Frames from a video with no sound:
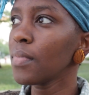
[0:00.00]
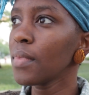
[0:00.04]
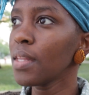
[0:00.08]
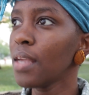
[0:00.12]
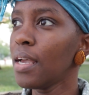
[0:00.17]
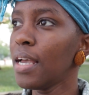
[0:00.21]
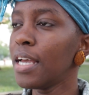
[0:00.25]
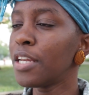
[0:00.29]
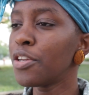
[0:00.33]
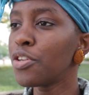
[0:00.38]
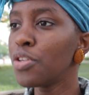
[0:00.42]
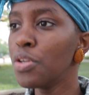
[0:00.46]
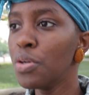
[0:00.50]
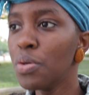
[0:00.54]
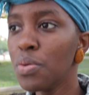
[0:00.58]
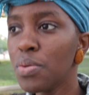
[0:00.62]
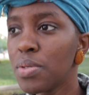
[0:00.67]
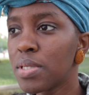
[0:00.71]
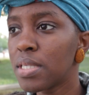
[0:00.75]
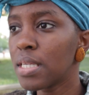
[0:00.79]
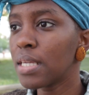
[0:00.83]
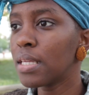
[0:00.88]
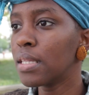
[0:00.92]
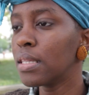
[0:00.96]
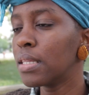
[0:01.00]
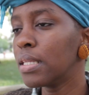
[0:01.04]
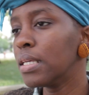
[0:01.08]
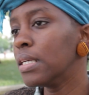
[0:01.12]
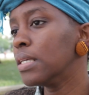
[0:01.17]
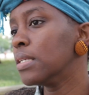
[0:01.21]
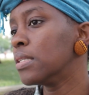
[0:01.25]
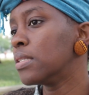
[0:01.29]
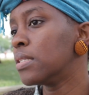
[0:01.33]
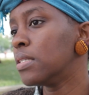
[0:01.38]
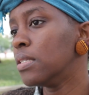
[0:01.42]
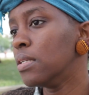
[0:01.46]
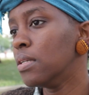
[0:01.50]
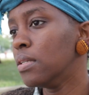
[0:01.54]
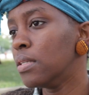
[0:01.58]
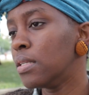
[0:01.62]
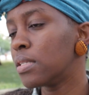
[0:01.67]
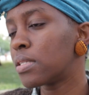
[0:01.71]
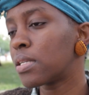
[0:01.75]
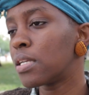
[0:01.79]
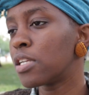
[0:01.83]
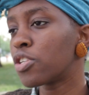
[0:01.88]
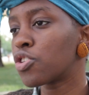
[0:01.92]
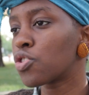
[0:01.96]
and using
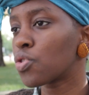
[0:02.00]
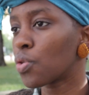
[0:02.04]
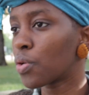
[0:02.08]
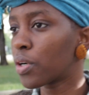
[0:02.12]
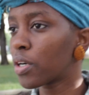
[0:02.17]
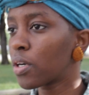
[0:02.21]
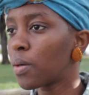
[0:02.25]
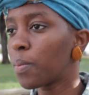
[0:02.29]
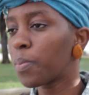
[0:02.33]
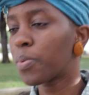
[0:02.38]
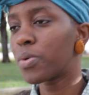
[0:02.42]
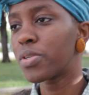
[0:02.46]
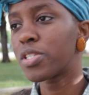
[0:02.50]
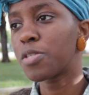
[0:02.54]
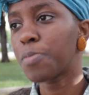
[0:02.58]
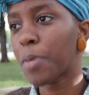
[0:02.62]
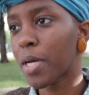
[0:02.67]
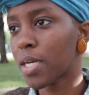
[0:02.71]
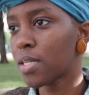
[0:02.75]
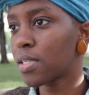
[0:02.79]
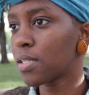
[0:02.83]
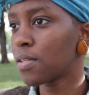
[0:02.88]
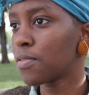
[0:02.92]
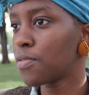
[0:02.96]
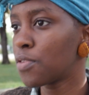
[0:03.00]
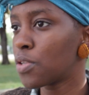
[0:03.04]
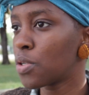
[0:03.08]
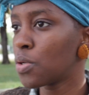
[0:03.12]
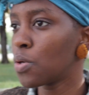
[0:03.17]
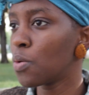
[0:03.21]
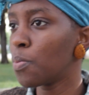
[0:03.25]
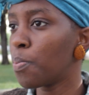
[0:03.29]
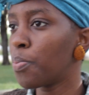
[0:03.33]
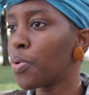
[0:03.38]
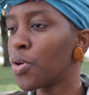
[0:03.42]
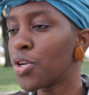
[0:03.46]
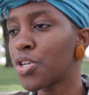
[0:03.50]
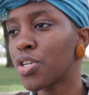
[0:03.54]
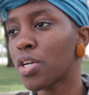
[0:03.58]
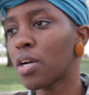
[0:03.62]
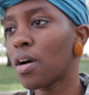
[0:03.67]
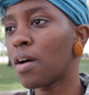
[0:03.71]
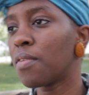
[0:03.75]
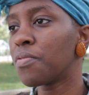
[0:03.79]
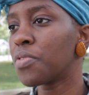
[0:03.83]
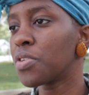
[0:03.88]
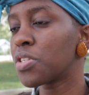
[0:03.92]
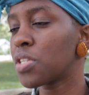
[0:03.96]
this historical perspective to push a
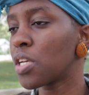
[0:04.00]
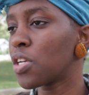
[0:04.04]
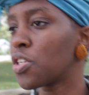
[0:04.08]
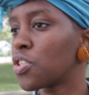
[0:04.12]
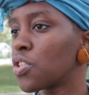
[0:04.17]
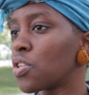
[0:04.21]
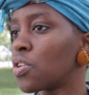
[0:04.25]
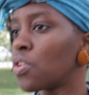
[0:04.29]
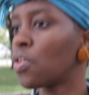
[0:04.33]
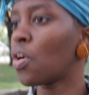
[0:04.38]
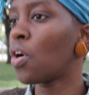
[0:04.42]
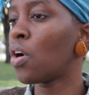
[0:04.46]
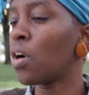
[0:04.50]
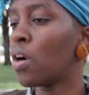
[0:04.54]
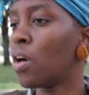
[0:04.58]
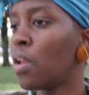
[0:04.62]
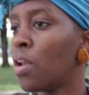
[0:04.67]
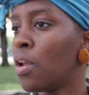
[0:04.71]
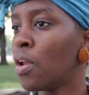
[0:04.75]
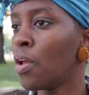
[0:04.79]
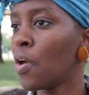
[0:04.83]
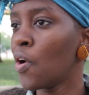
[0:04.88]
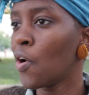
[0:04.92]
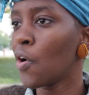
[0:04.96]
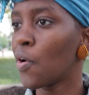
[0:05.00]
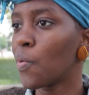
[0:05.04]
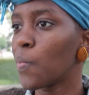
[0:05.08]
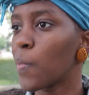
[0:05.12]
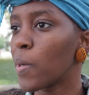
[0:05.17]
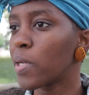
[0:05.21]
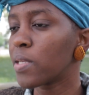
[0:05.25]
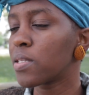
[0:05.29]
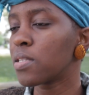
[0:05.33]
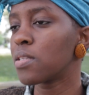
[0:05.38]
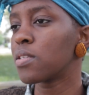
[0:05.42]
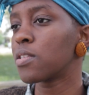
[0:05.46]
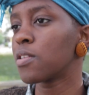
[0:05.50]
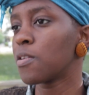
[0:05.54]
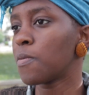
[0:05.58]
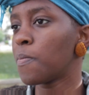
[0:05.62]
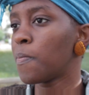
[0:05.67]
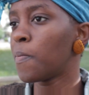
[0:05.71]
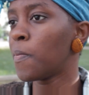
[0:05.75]
conversation on racism.